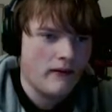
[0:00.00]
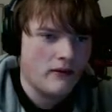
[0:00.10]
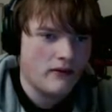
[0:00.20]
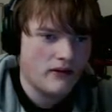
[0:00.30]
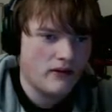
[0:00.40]

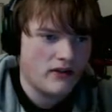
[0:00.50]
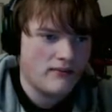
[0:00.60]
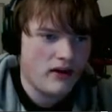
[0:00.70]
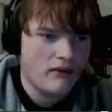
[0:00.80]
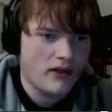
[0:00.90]
There was a
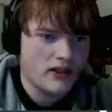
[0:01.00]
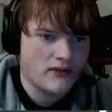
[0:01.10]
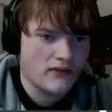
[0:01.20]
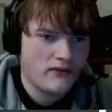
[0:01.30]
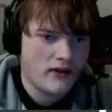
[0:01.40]
large power
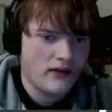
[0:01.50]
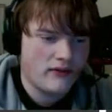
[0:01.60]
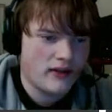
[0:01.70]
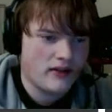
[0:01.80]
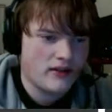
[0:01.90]
box with
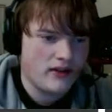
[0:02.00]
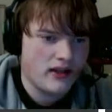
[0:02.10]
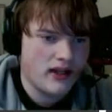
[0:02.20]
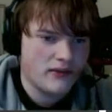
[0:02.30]
5 lights on it.